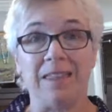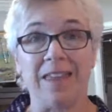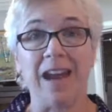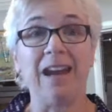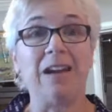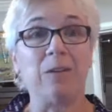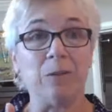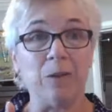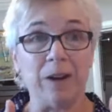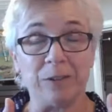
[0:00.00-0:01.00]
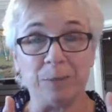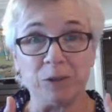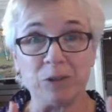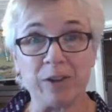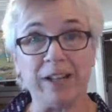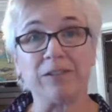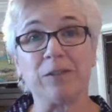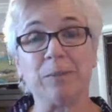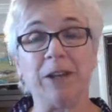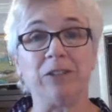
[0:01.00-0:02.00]
That has been
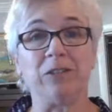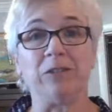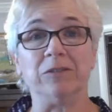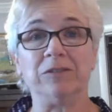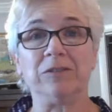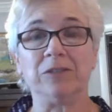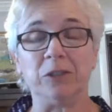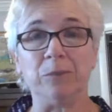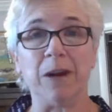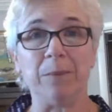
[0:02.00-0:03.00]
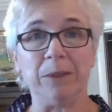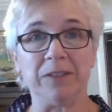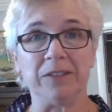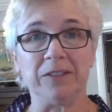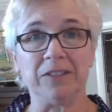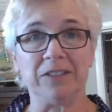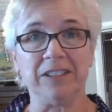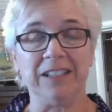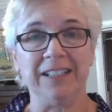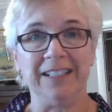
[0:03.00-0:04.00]
transformational to my business.
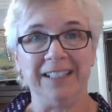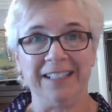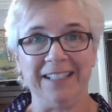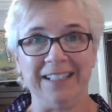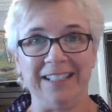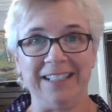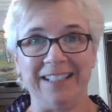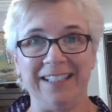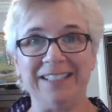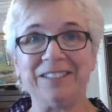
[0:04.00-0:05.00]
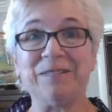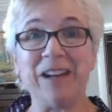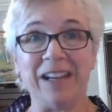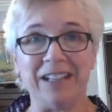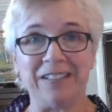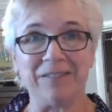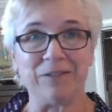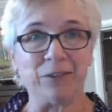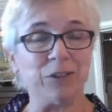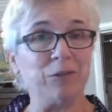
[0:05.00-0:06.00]
It is vain
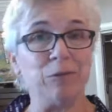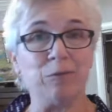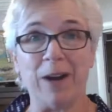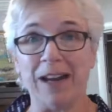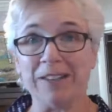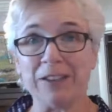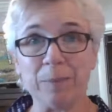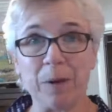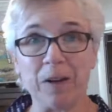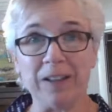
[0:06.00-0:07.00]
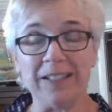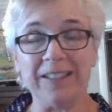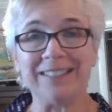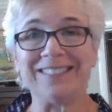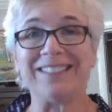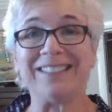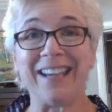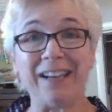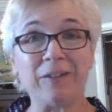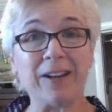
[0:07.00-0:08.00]
for you to rise up early, to
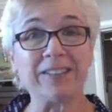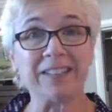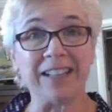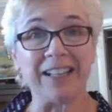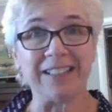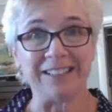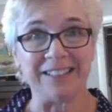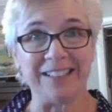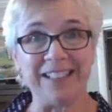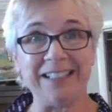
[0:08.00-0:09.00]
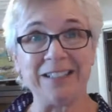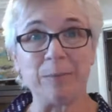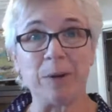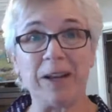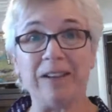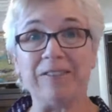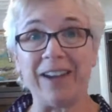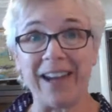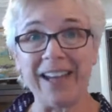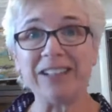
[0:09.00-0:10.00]
take rest late, to eat the bread of
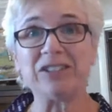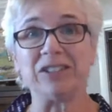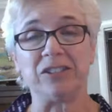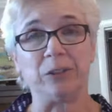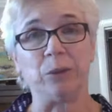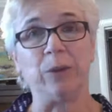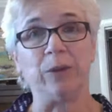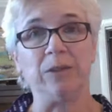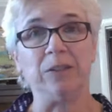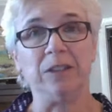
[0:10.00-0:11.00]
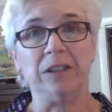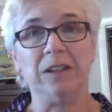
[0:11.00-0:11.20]
anxious toil,